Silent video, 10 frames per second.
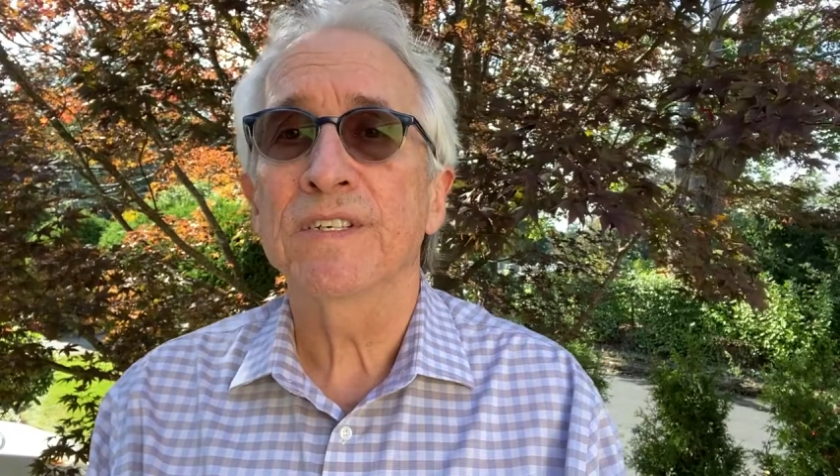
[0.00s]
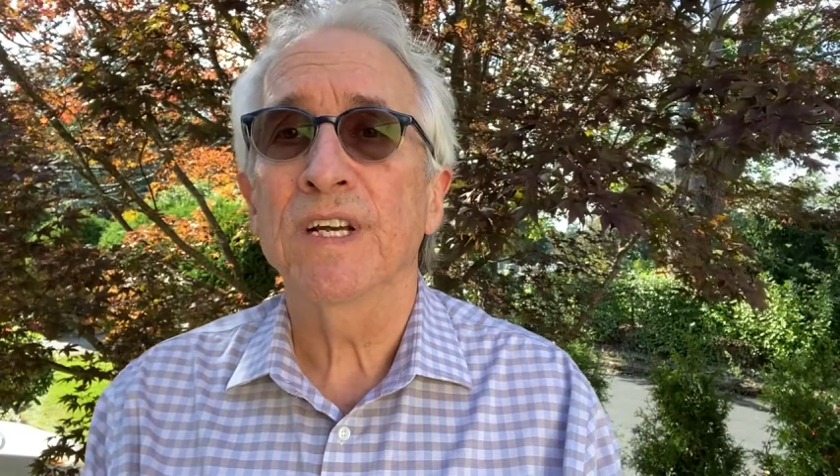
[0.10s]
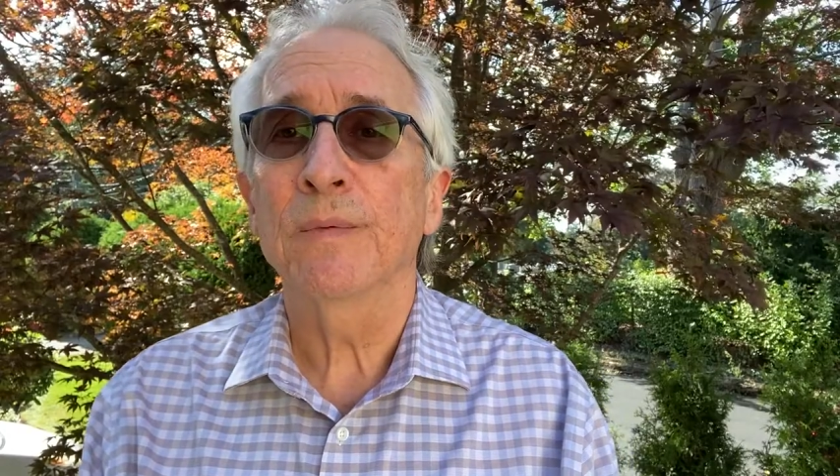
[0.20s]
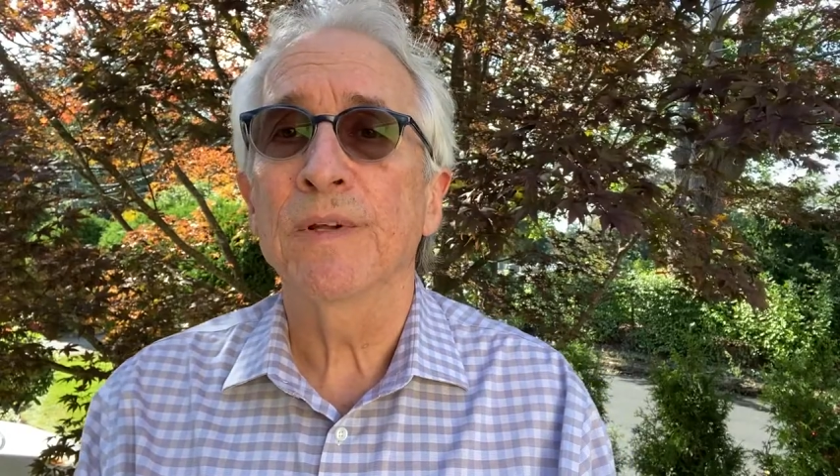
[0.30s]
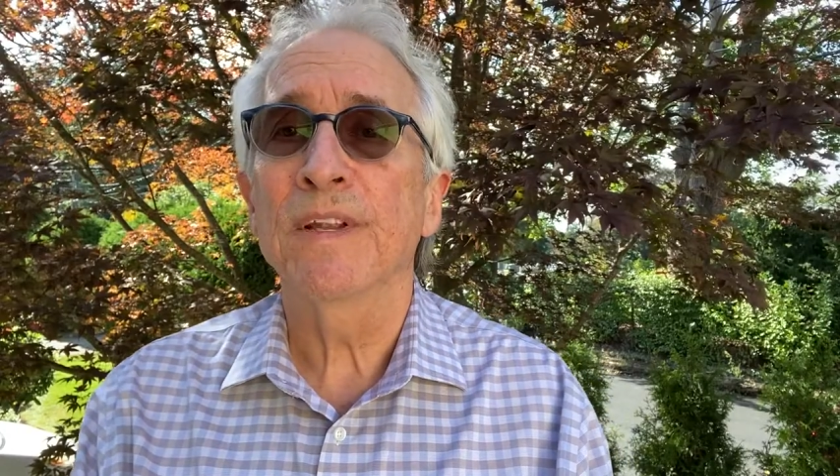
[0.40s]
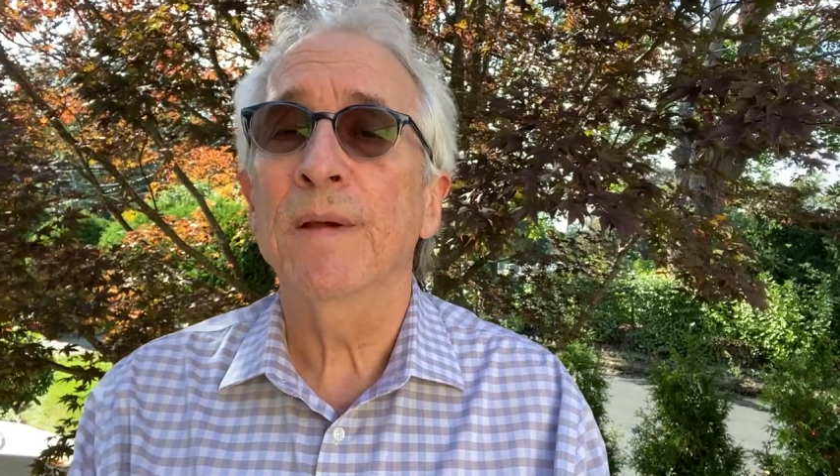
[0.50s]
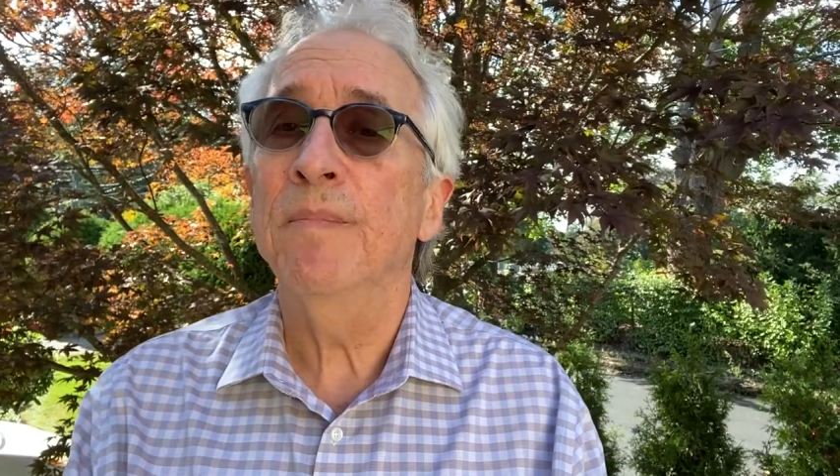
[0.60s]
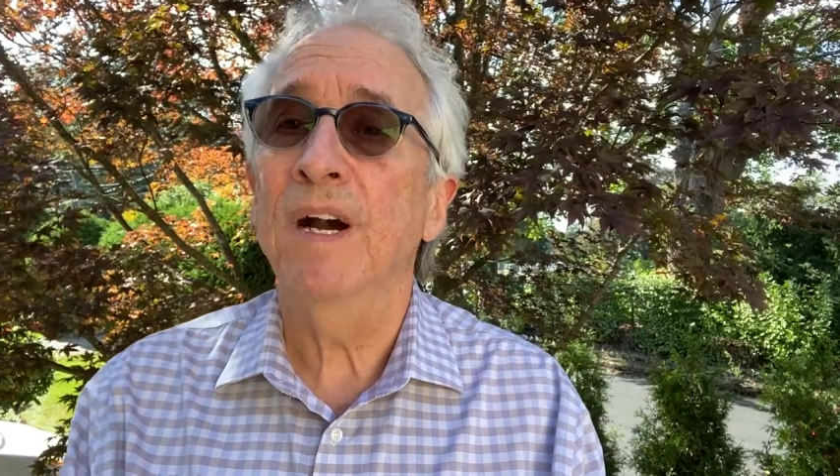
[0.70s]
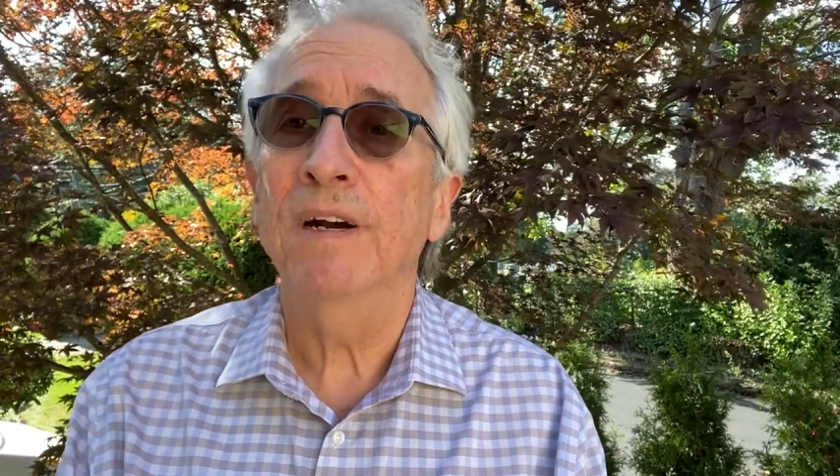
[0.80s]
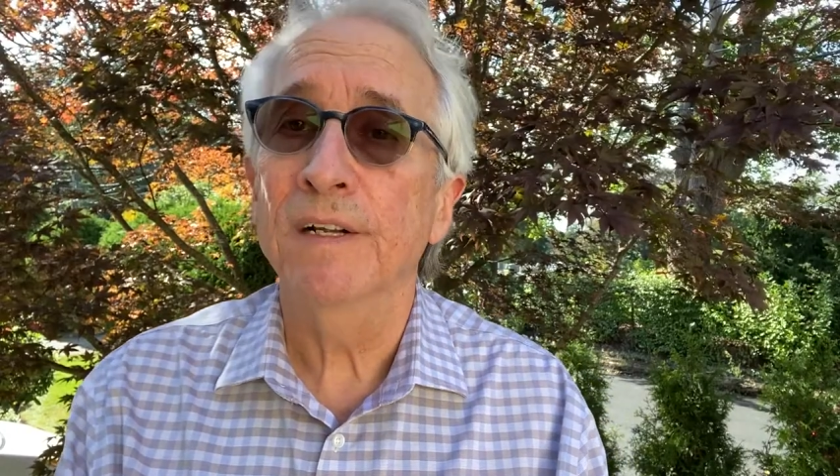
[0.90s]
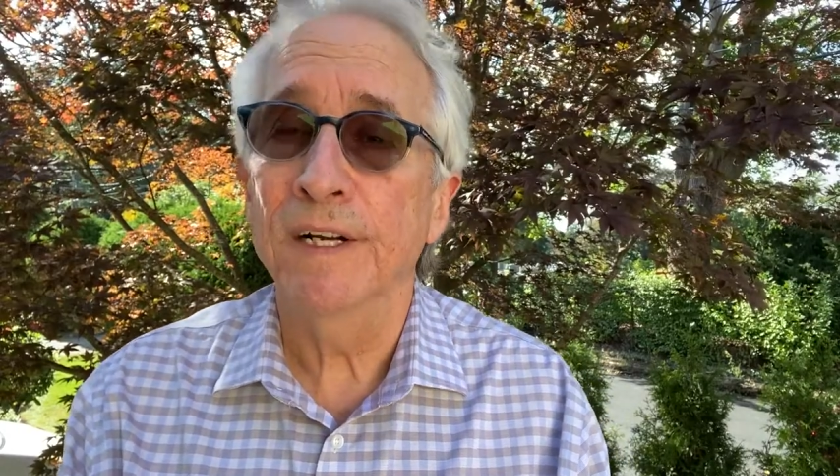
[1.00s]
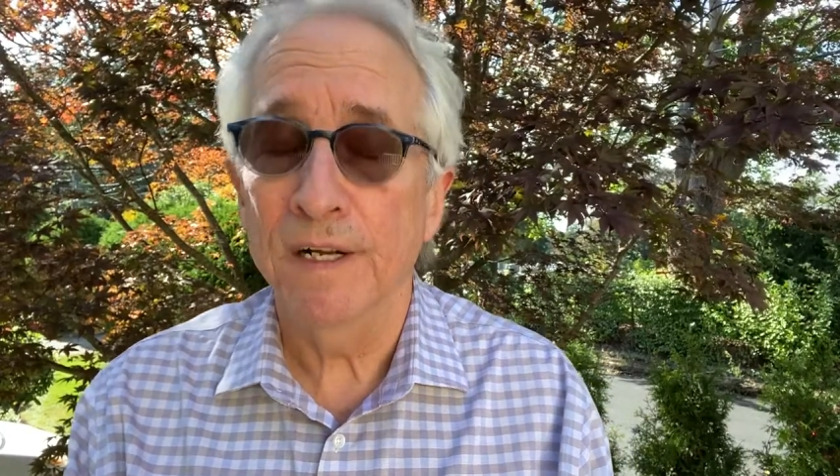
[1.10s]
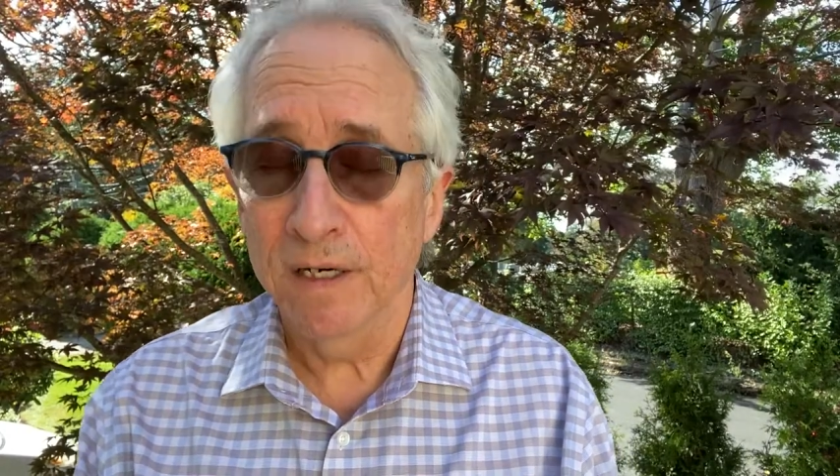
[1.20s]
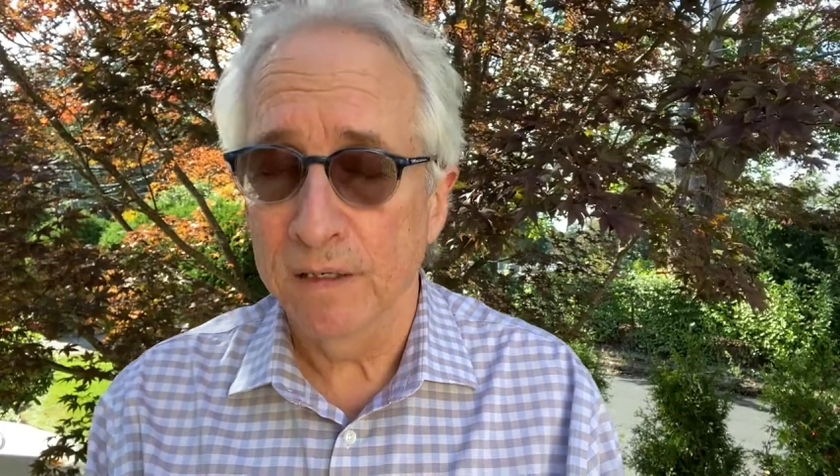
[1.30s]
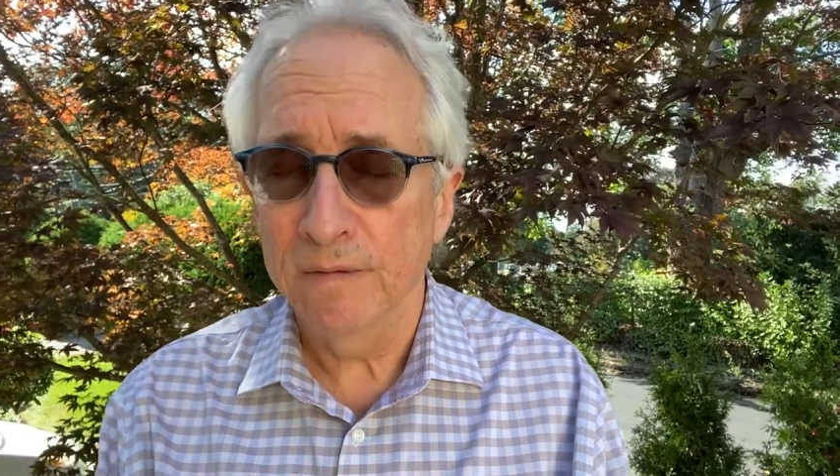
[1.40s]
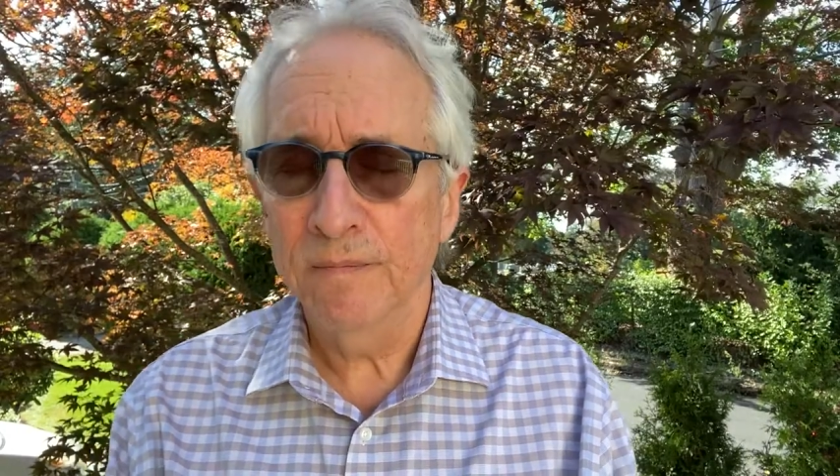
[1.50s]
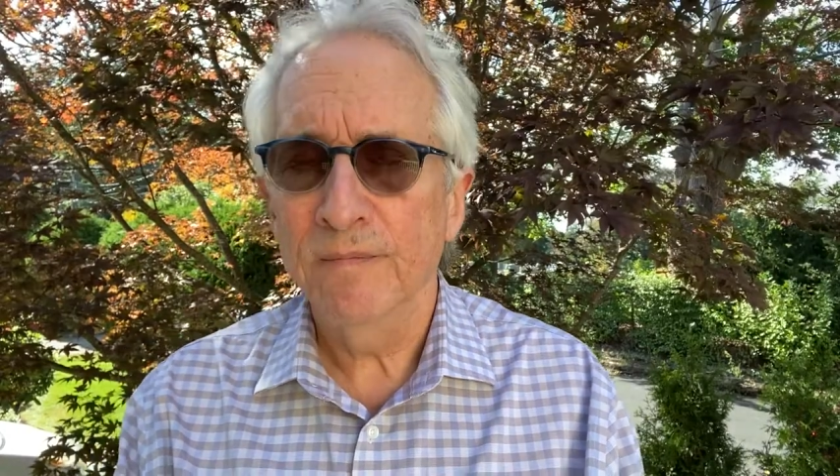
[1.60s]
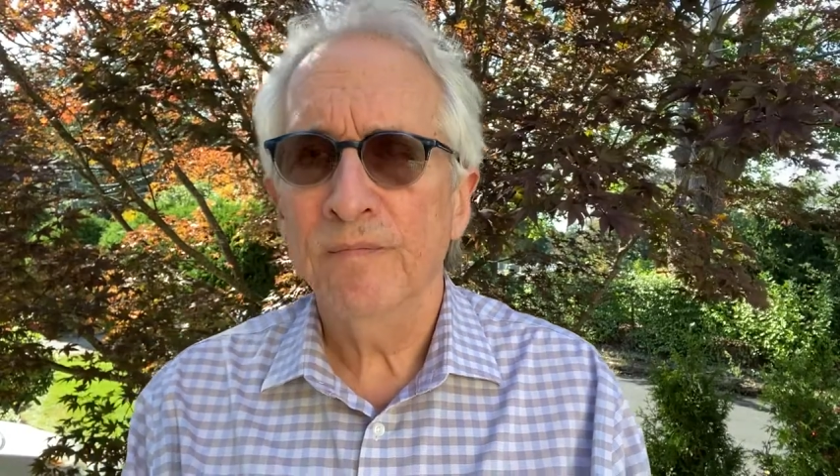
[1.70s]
someone they barely know,